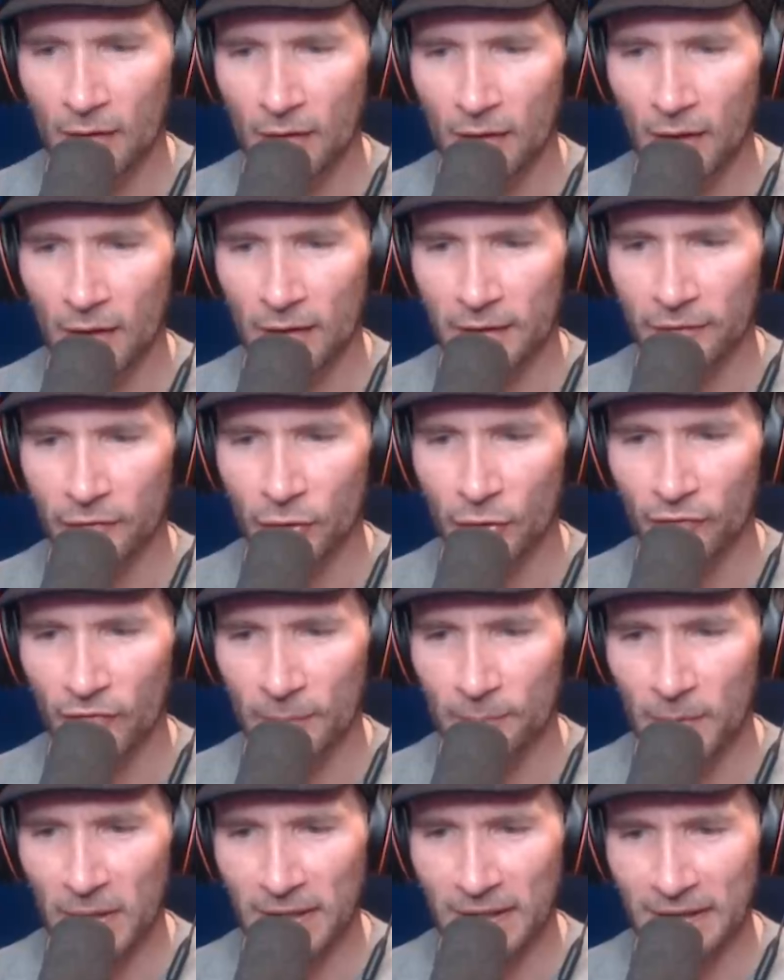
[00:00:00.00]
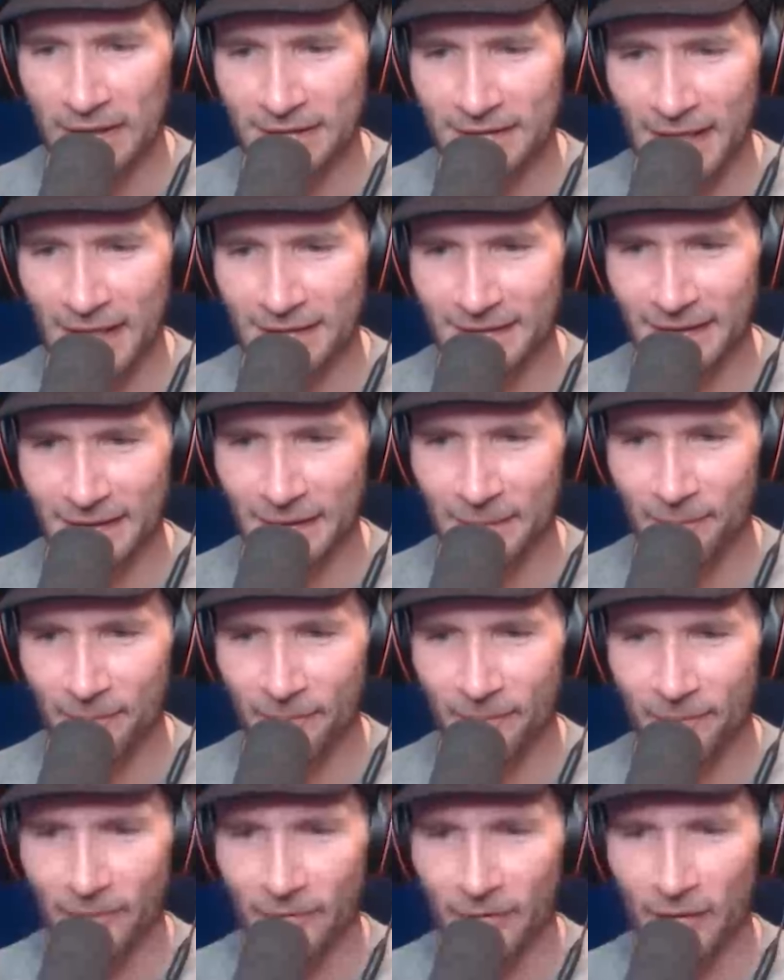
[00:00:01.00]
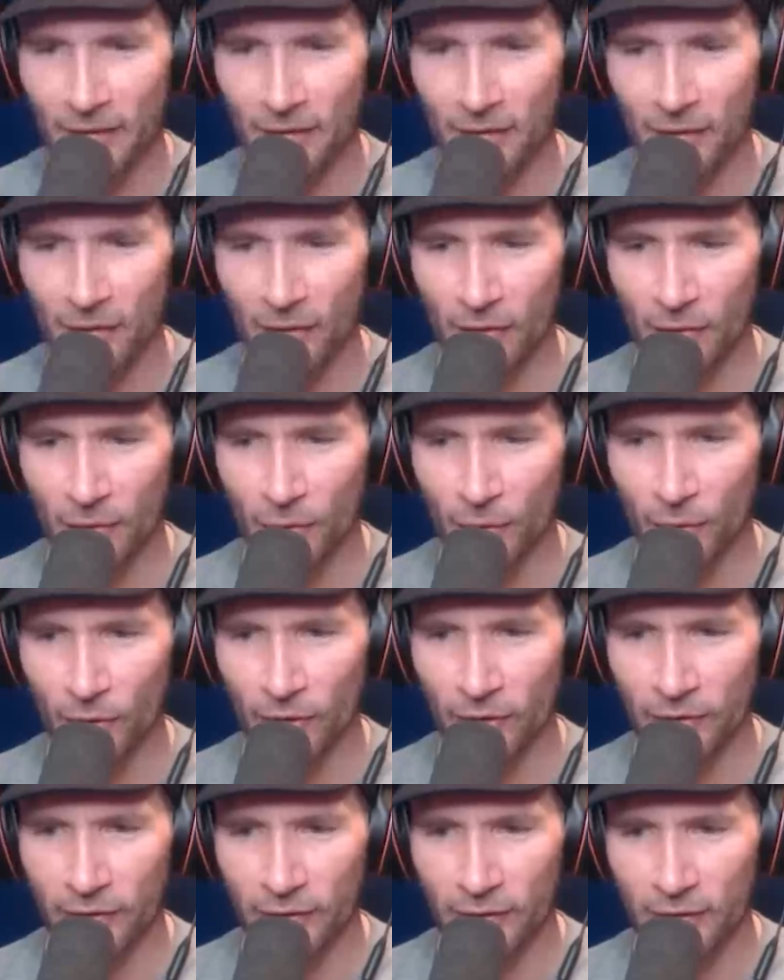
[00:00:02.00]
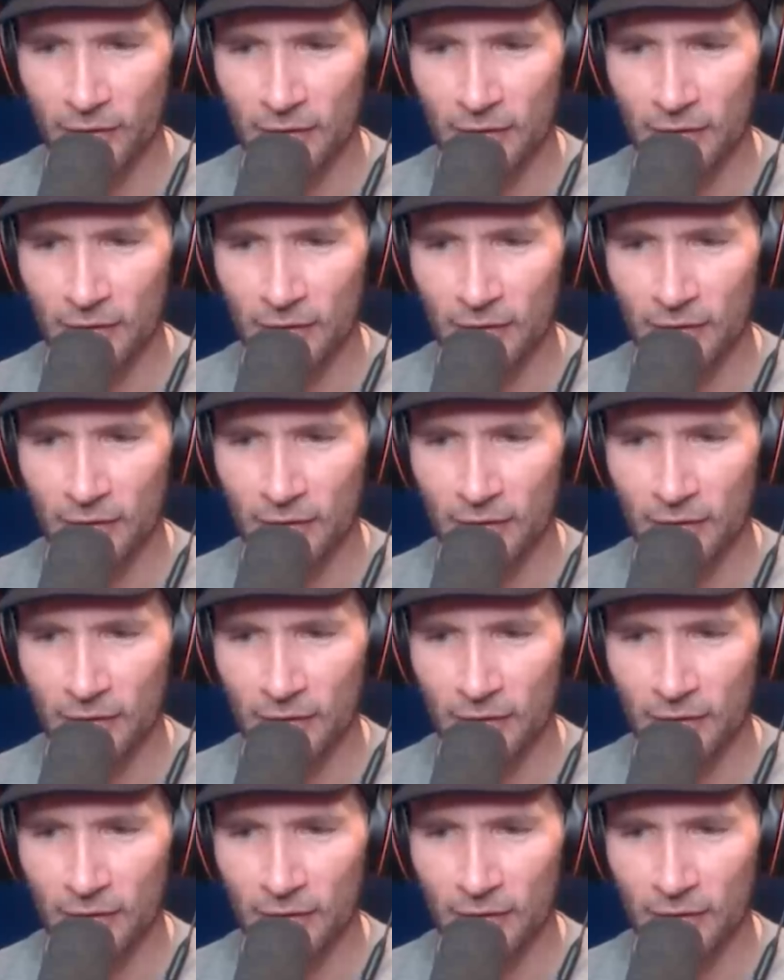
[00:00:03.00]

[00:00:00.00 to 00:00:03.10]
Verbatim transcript: I don't even know if I'm making a dent in him. Oh, Lord.